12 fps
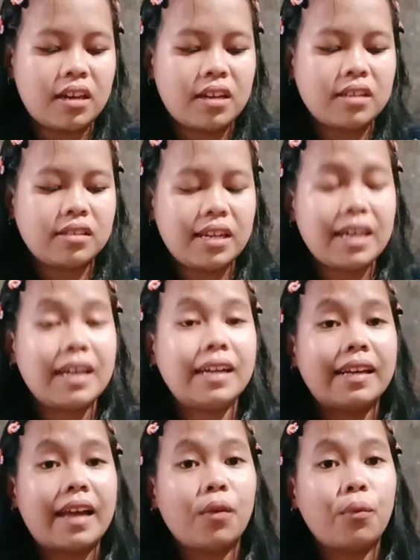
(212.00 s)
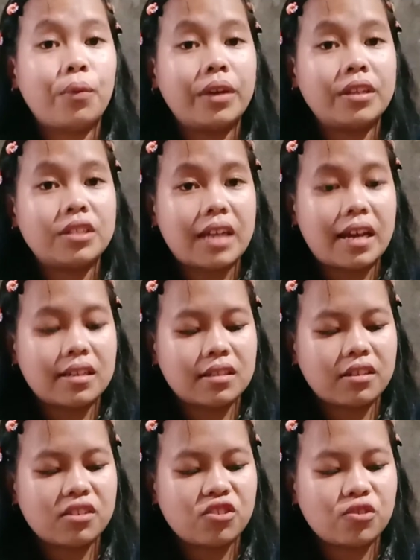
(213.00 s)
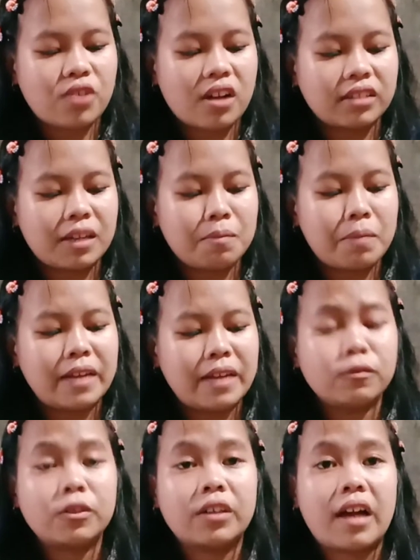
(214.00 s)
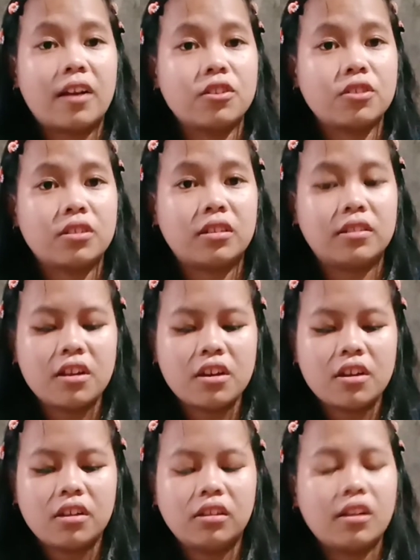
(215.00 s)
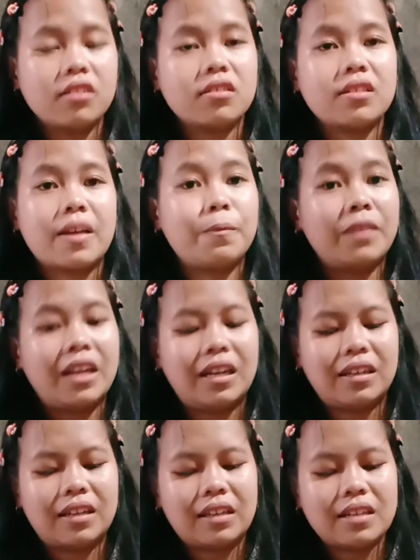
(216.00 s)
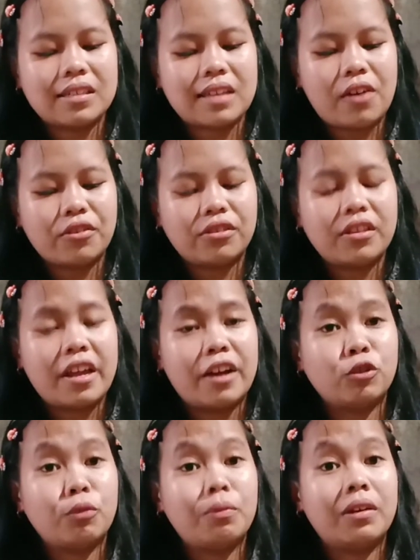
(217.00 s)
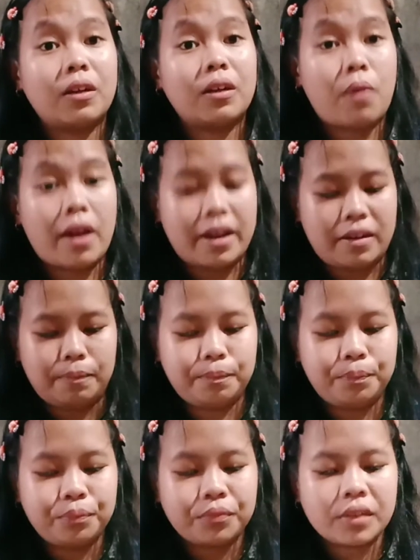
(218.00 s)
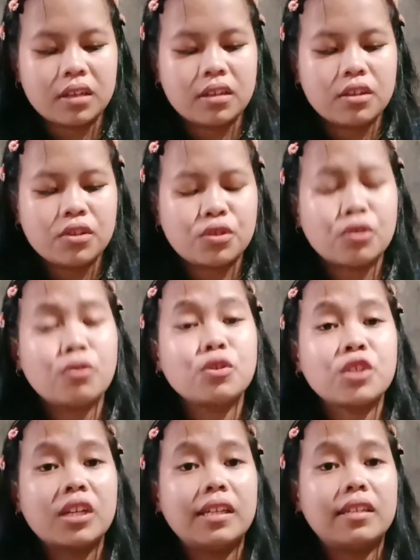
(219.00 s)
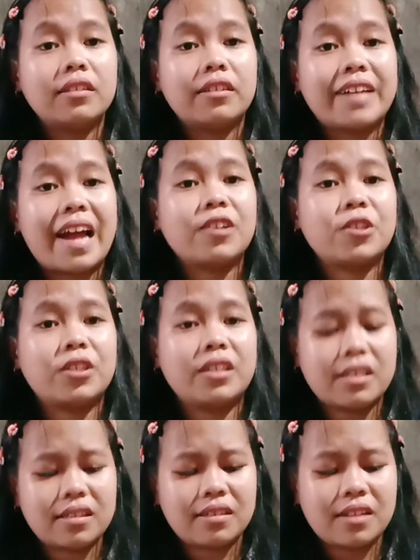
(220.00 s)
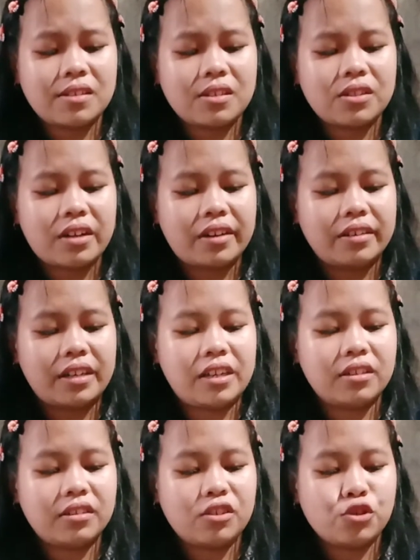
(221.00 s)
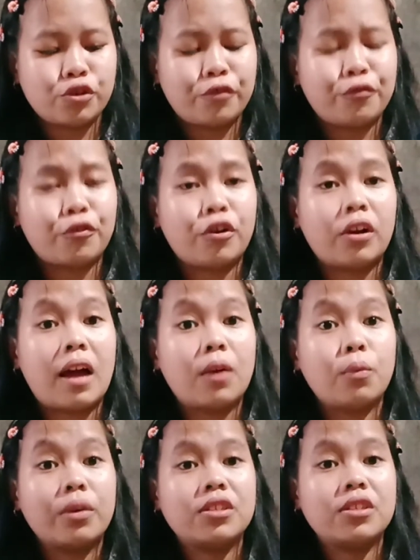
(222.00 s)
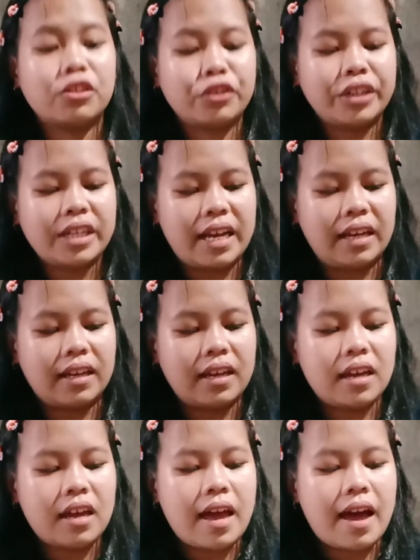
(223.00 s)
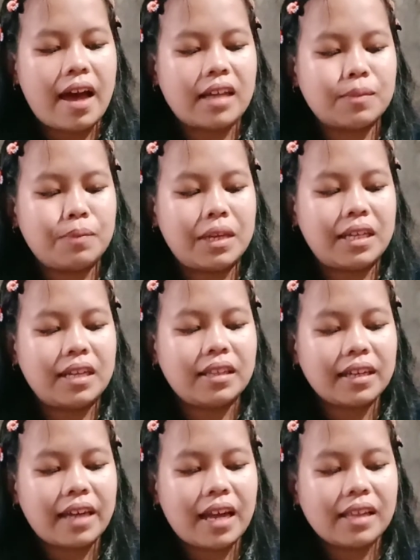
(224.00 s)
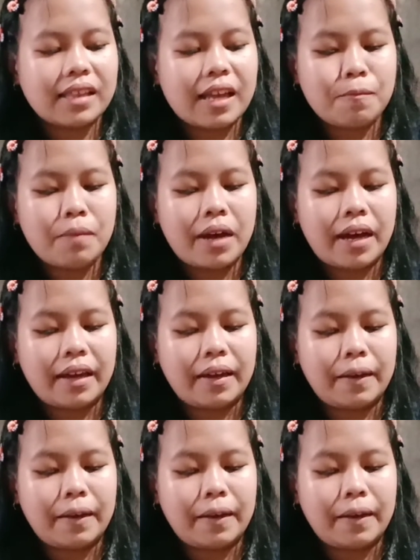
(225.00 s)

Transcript: seeing language as constructed by interaction, not something that is out there to be required. Social interaction is necessary condition for language learning has been indicated by